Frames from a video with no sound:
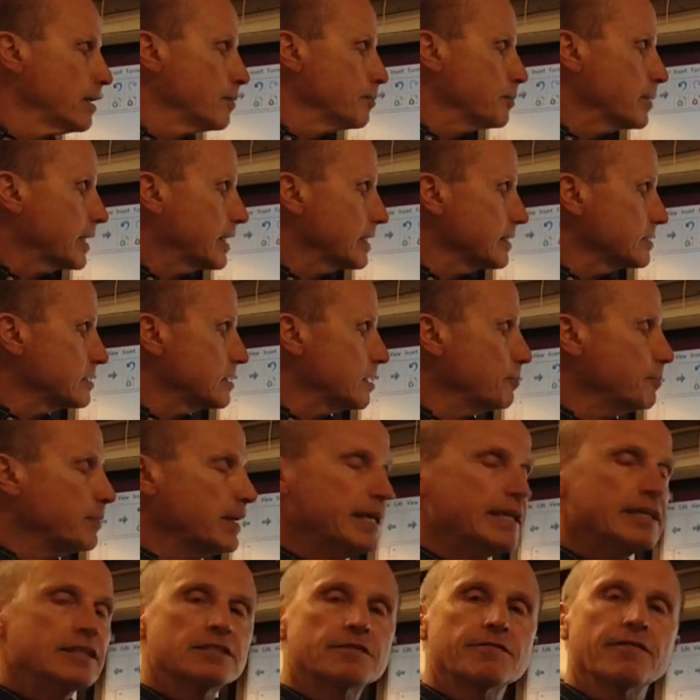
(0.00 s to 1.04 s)
because the
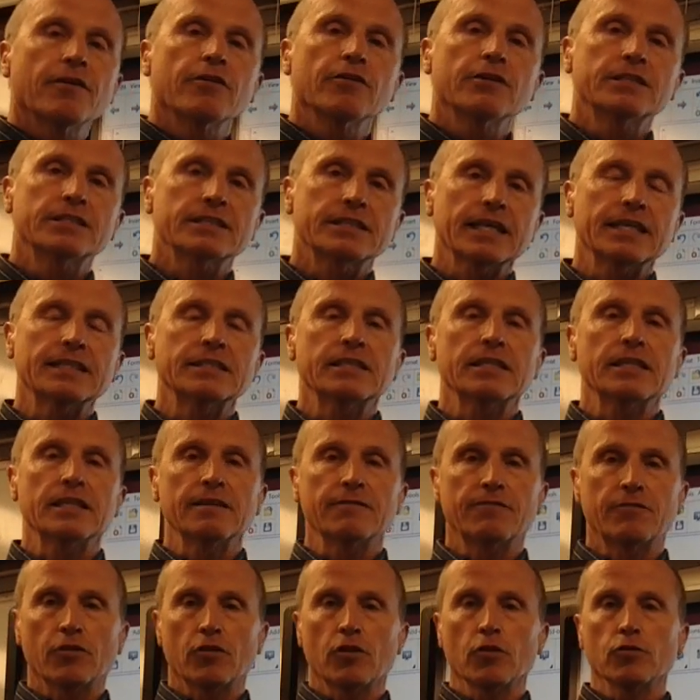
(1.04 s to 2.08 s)
mean is very
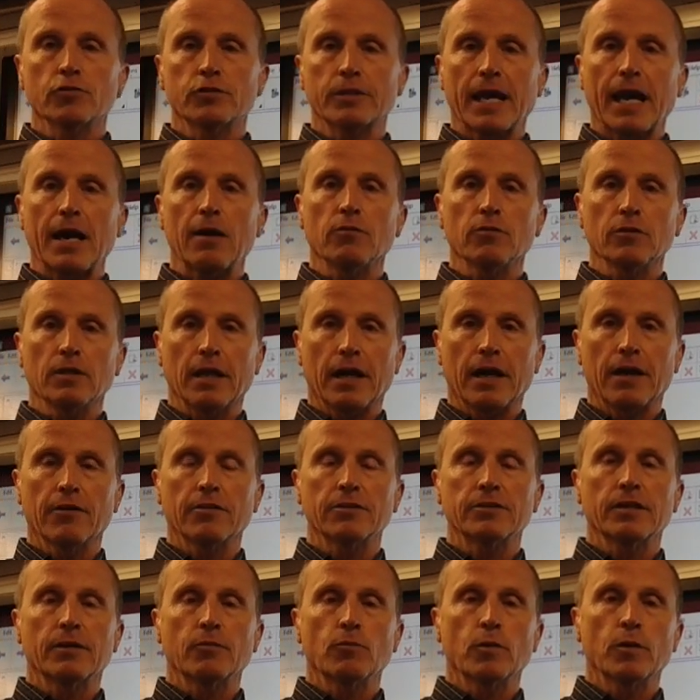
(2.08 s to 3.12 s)
sensitive to those
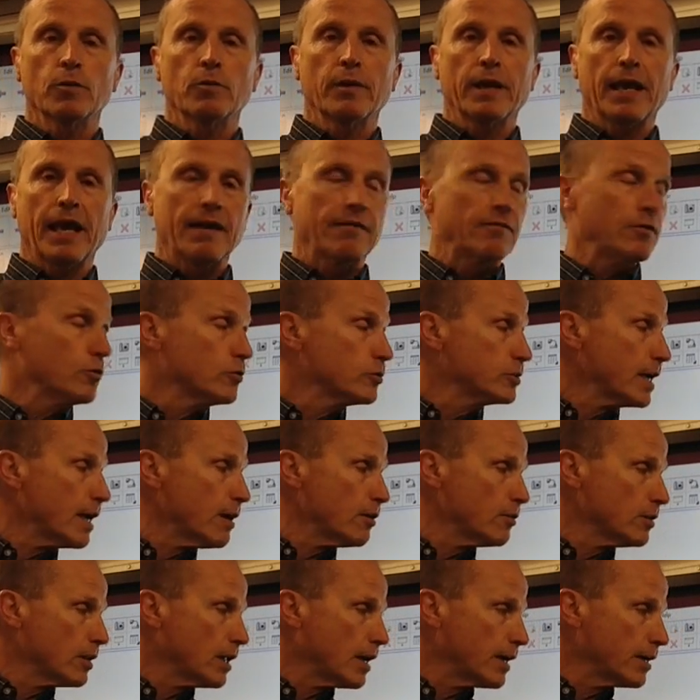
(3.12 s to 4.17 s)
outliers. And when we have those
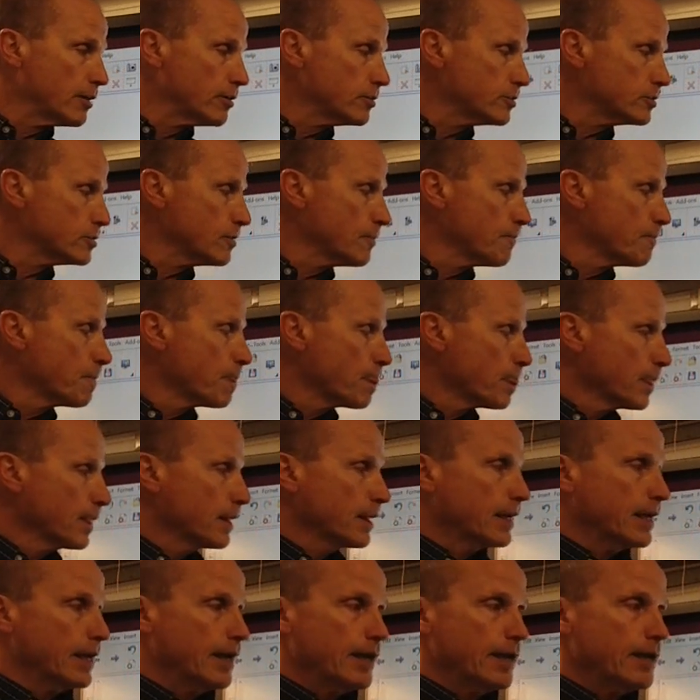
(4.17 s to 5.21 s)
outliers,
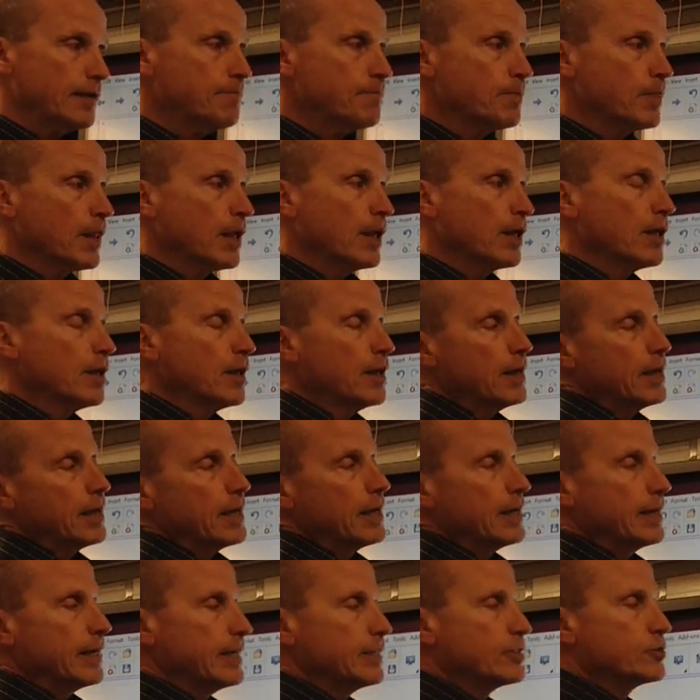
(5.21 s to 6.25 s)
okay,
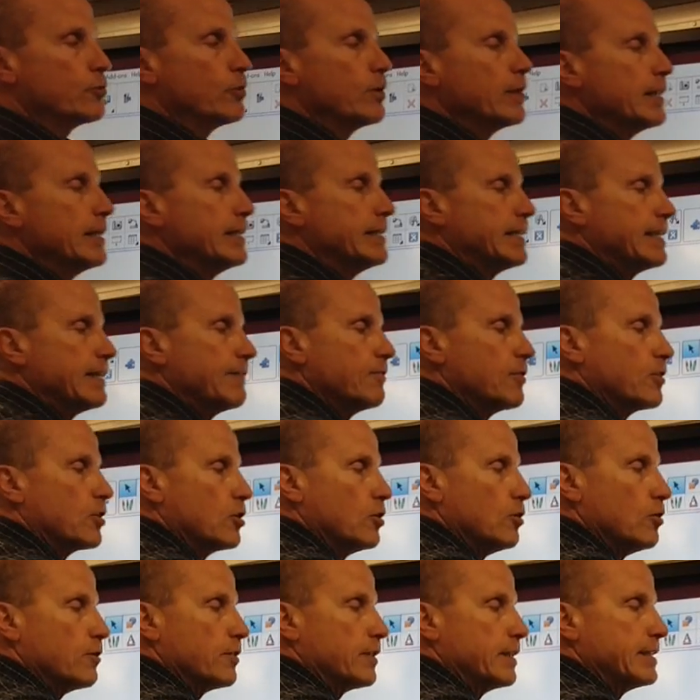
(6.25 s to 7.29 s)
it's really
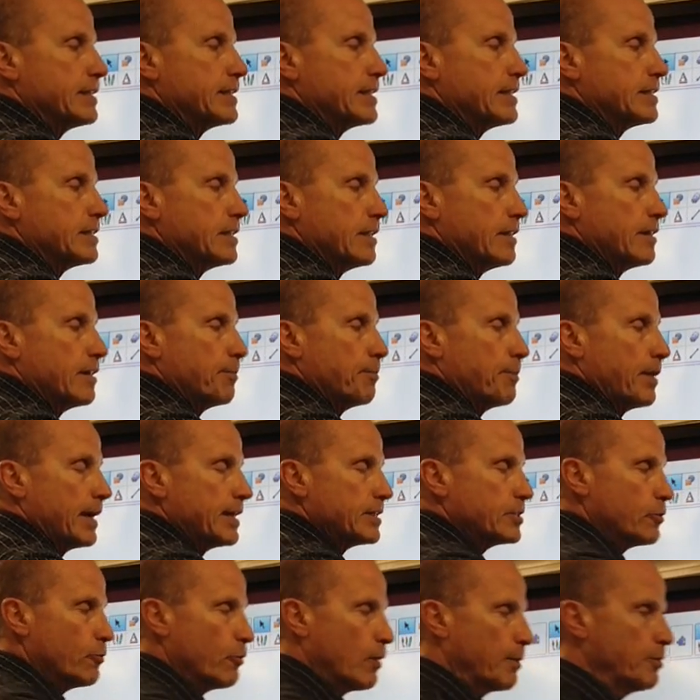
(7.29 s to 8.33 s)
difficult. This isn't the
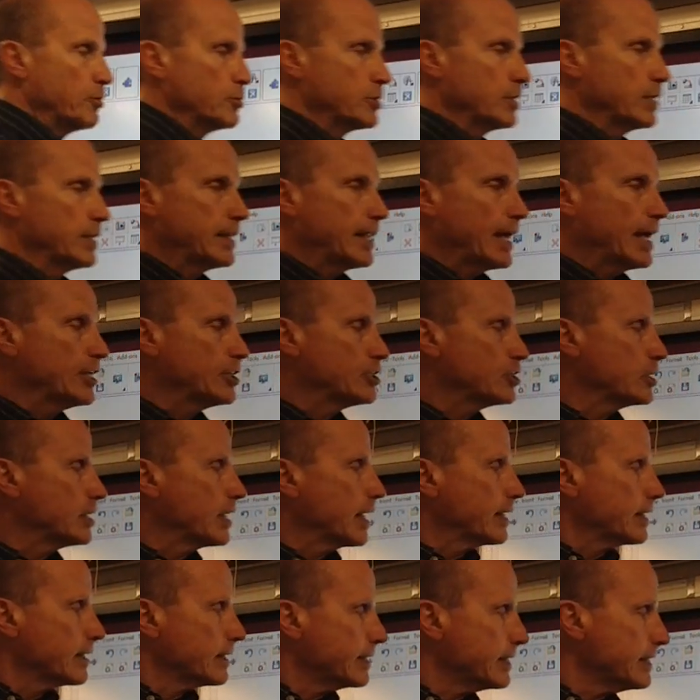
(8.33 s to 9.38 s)
best representation.
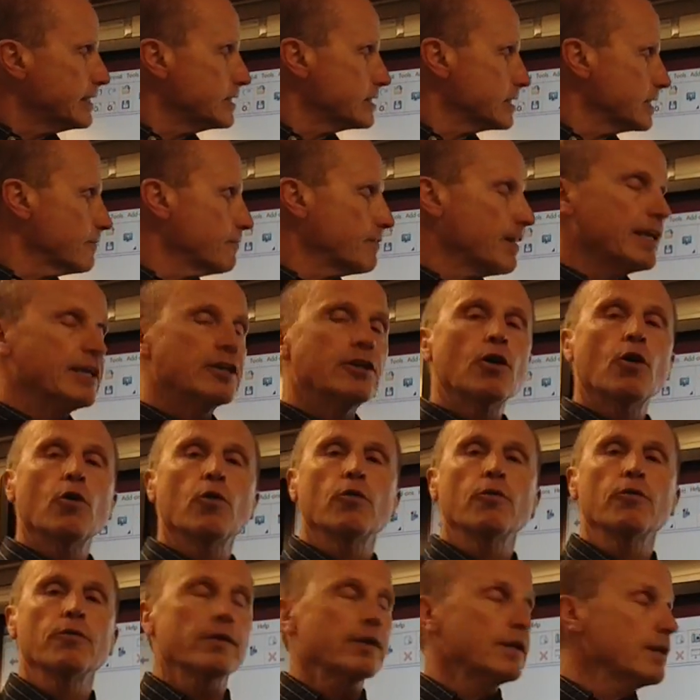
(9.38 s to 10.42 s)
At least if they
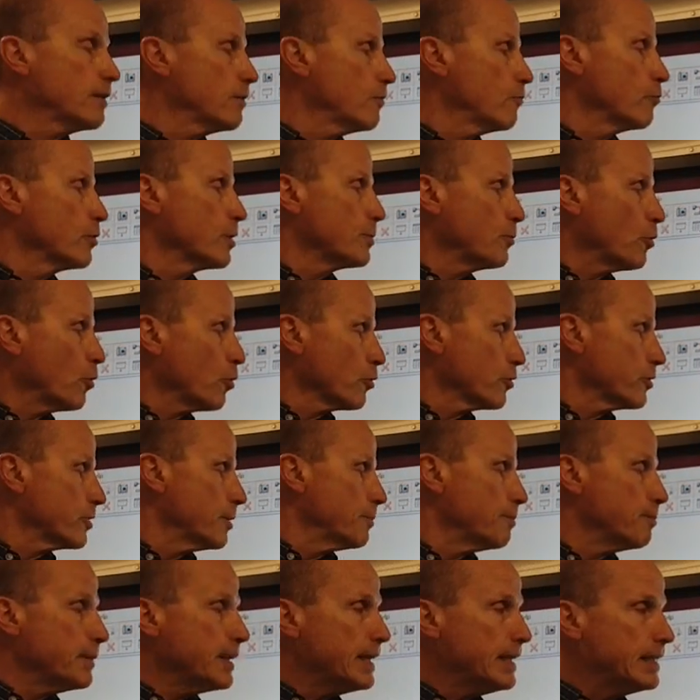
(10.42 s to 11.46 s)
know, report the
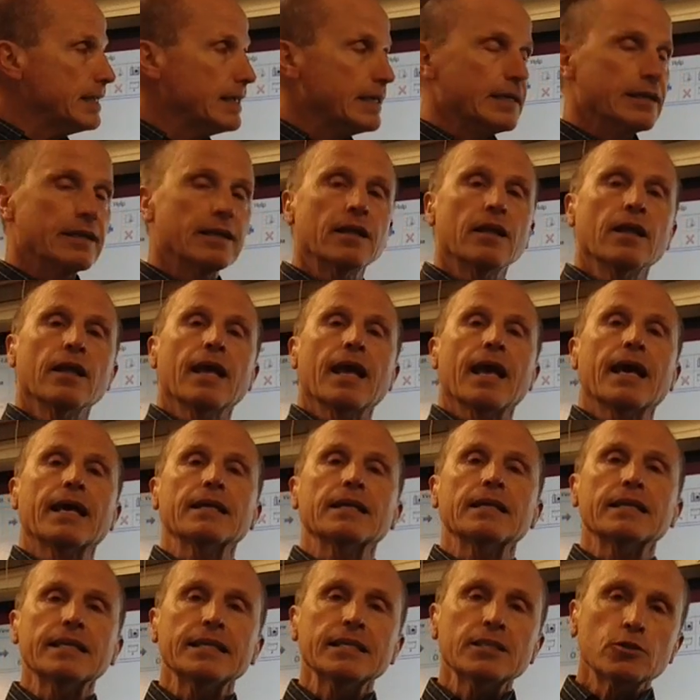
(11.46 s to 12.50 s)
median, at
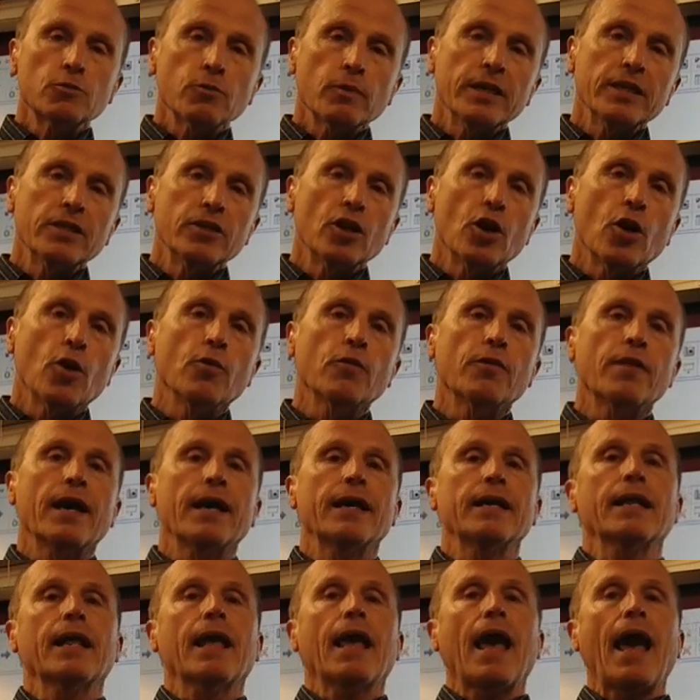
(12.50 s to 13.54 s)
least we know
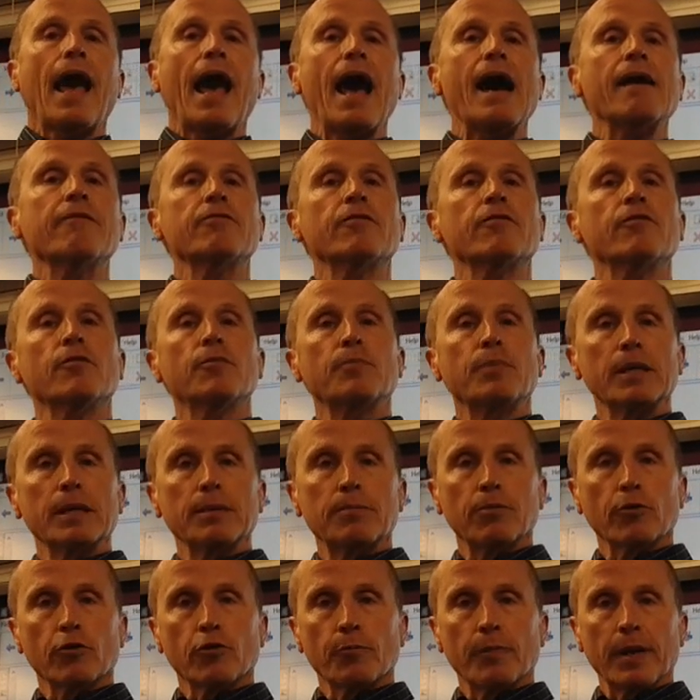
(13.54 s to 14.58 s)
that half of the
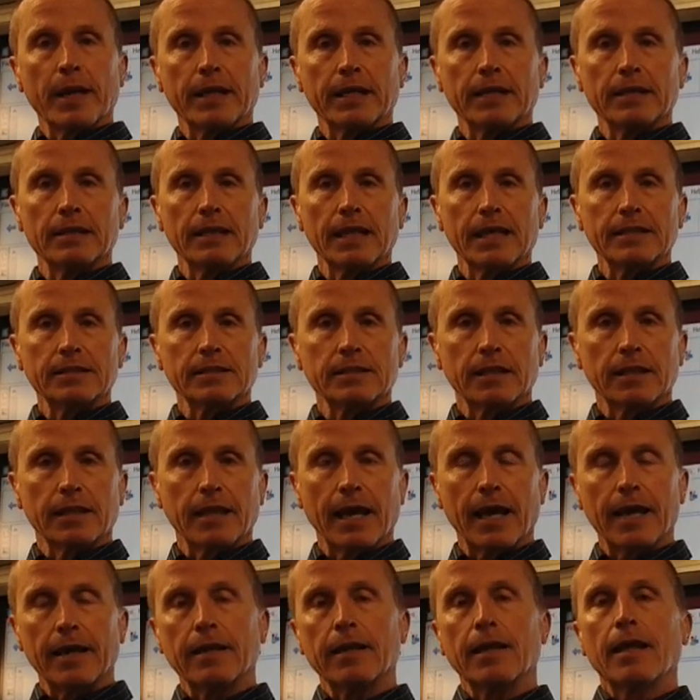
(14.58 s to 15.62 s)
people are making less than
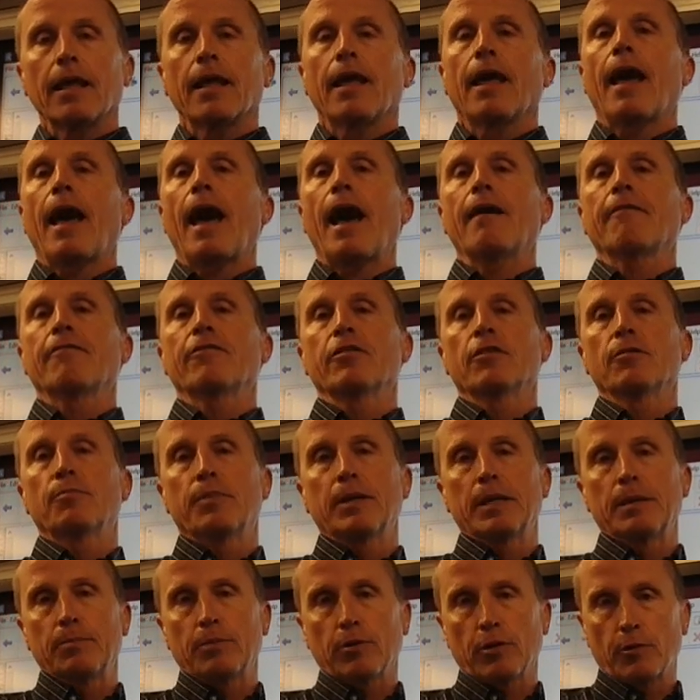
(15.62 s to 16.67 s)
that half of the
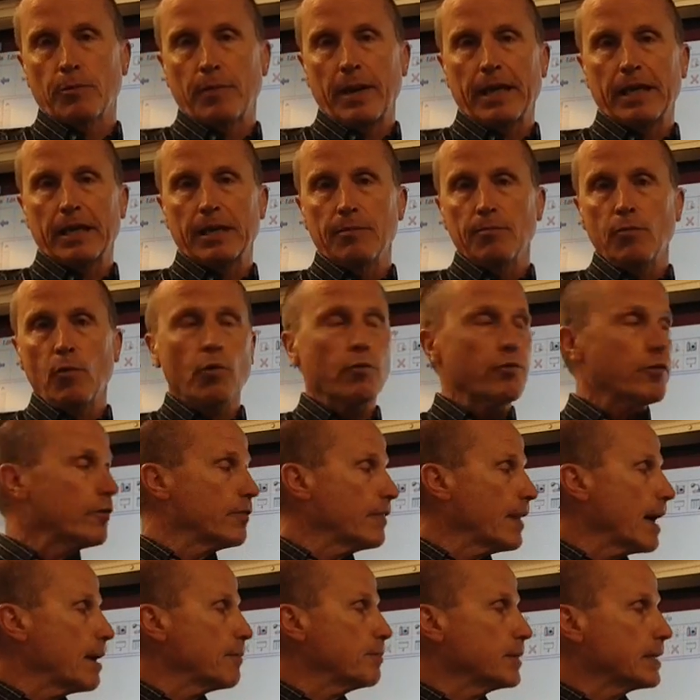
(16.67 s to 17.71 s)
people are making more than
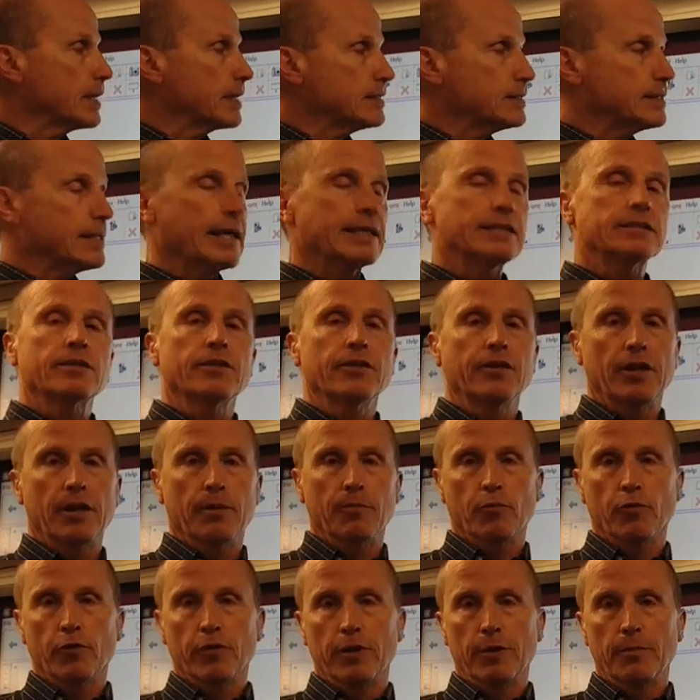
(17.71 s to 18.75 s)
that because that's the
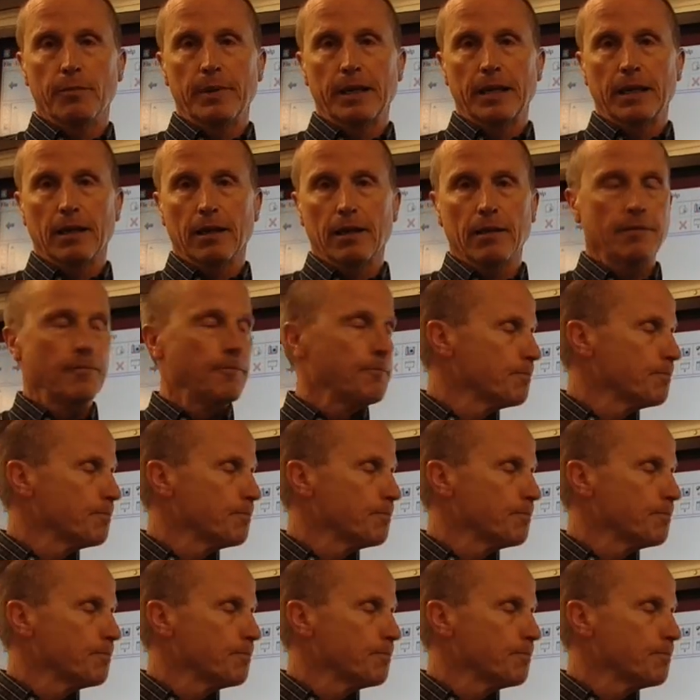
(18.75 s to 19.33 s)
number in the middle.